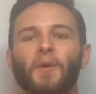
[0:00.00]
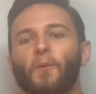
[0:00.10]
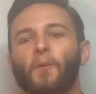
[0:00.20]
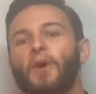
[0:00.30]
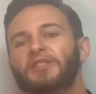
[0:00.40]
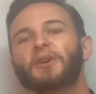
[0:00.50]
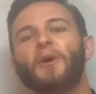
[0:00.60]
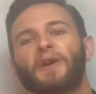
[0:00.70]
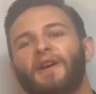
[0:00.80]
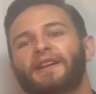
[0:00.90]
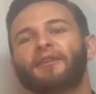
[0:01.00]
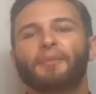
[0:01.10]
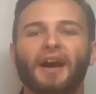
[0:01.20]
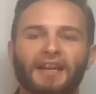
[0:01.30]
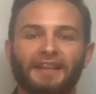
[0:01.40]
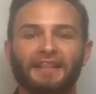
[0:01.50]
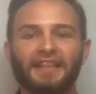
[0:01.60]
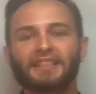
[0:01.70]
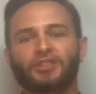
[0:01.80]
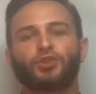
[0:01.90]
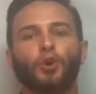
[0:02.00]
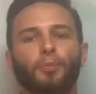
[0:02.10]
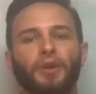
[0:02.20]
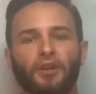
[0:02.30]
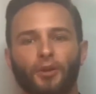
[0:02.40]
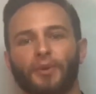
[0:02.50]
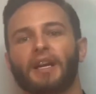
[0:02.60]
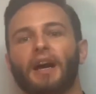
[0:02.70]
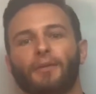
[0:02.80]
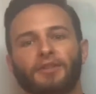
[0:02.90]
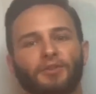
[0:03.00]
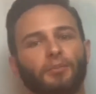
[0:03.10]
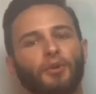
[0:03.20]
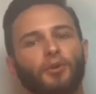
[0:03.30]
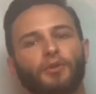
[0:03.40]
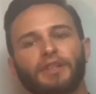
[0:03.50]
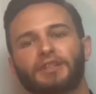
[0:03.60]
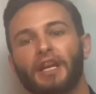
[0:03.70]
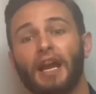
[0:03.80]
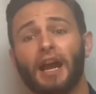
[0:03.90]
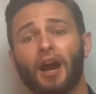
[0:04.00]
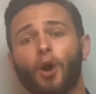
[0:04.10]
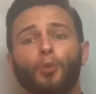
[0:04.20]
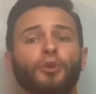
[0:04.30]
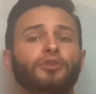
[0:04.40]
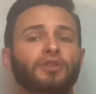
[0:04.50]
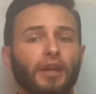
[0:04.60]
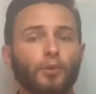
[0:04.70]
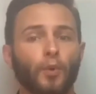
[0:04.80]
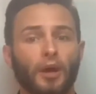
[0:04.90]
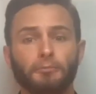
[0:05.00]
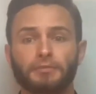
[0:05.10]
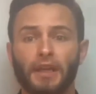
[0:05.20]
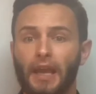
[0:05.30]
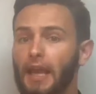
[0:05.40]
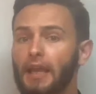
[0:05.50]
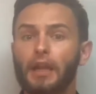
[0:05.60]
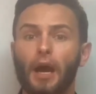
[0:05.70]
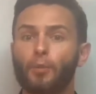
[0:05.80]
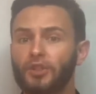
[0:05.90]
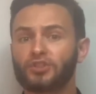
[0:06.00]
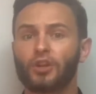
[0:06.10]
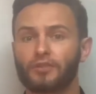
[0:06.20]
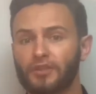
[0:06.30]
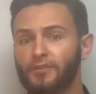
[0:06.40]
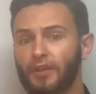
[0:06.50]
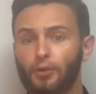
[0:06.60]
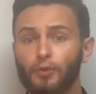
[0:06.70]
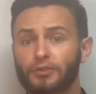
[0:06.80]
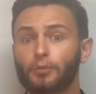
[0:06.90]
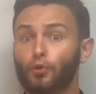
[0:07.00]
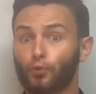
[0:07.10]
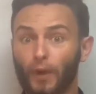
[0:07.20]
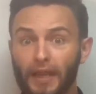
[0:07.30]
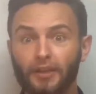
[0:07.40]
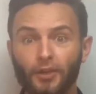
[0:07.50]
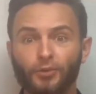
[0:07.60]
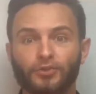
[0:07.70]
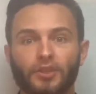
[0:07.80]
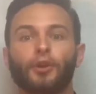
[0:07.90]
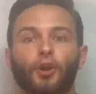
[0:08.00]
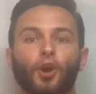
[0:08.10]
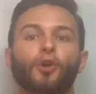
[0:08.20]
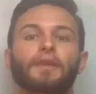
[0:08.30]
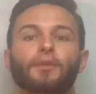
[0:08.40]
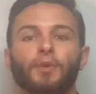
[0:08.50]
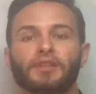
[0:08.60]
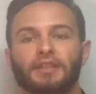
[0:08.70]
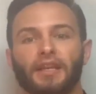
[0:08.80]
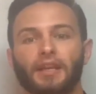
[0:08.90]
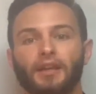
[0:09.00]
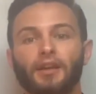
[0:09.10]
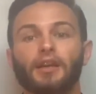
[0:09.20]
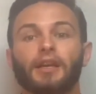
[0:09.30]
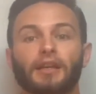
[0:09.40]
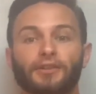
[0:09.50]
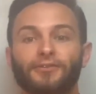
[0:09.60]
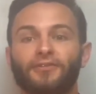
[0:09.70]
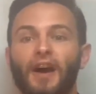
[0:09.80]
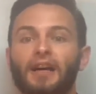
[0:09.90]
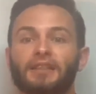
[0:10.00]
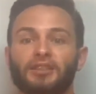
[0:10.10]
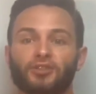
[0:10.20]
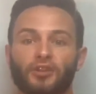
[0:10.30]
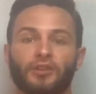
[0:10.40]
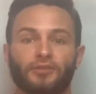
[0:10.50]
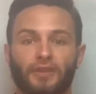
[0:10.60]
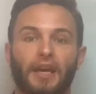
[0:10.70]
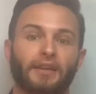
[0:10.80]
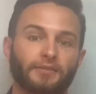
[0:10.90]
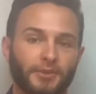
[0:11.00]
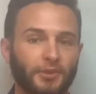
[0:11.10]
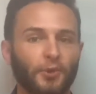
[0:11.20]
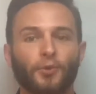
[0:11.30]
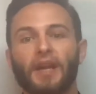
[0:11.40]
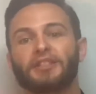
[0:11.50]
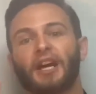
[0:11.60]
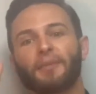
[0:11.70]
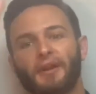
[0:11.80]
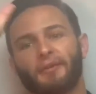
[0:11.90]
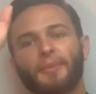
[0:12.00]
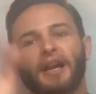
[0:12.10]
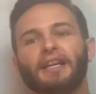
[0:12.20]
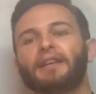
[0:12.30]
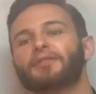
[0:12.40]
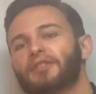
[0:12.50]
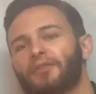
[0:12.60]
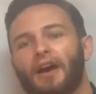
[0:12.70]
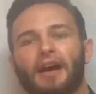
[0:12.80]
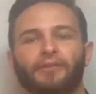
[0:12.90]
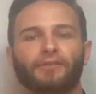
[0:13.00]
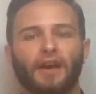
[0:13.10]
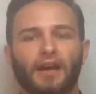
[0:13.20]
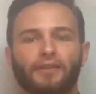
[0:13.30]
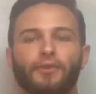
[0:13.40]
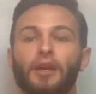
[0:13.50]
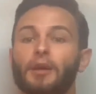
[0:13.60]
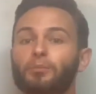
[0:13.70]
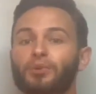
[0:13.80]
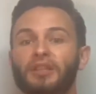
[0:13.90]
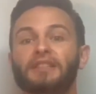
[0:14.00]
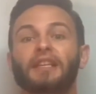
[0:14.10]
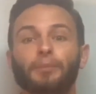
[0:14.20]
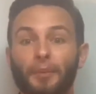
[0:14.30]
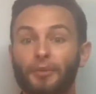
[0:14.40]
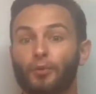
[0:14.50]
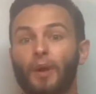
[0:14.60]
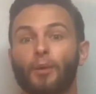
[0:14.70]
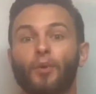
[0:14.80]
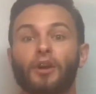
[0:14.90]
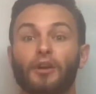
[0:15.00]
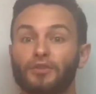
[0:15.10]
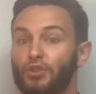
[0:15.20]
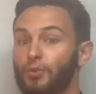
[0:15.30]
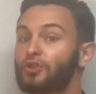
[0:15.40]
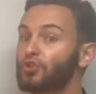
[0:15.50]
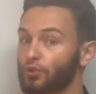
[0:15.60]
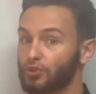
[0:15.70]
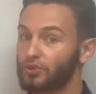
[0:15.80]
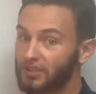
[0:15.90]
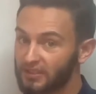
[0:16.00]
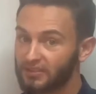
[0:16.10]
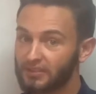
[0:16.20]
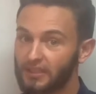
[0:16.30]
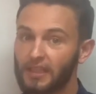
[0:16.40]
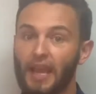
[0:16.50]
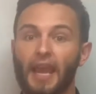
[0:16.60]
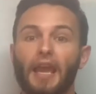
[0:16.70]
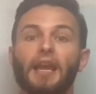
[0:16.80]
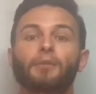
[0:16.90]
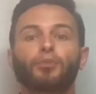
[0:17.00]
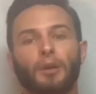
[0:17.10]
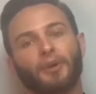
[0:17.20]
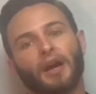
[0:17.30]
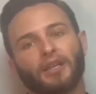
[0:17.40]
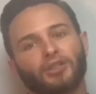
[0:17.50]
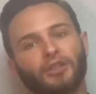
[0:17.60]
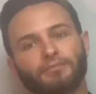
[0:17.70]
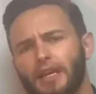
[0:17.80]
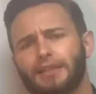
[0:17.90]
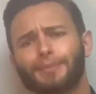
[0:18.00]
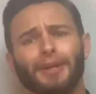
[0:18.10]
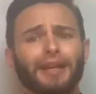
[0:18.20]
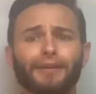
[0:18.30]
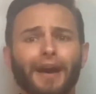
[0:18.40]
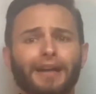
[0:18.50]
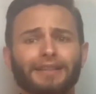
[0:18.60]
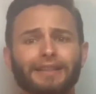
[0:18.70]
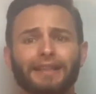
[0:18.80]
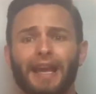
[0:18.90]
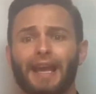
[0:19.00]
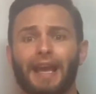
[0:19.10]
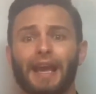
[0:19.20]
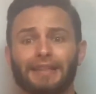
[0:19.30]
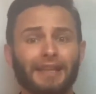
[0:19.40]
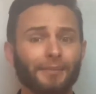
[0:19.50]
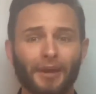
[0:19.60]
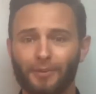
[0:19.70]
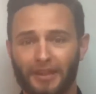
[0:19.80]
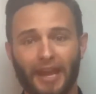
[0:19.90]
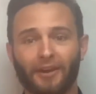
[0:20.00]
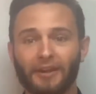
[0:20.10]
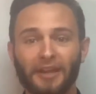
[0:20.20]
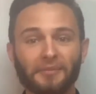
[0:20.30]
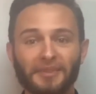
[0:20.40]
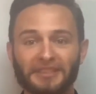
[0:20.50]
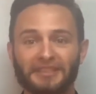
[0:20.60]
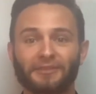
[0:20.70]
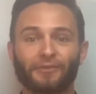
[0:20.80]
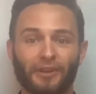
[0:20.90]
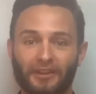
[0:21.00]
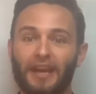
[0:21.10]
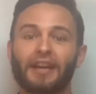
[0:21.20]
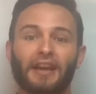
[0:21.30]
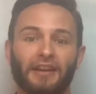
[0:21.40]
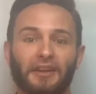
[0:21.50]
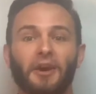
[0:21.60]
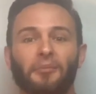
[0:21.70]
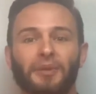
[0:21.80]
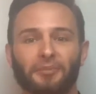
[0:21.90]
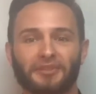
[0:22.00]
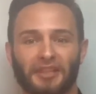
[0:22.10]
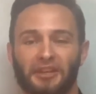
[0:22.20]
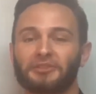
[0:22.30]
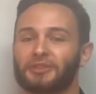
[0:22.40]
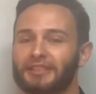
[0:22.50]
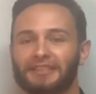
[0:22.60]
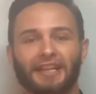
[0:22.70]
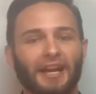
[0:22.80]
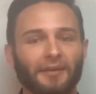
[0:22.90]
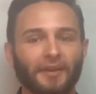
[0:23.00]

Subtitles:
What's going on, everybody? This is Picolo with godwynstone brokerage. I hope you're staying well, and I want to start off this video with some great news. The curve in Louisiana is finally starting to flatten. So great job, everybody. Give yourself a high five. Please keep up the great work of doing social distancing and proper hygiene. Speaking of hygiene, has anybody with a haircutting business figured out how to cut people's hair during this time?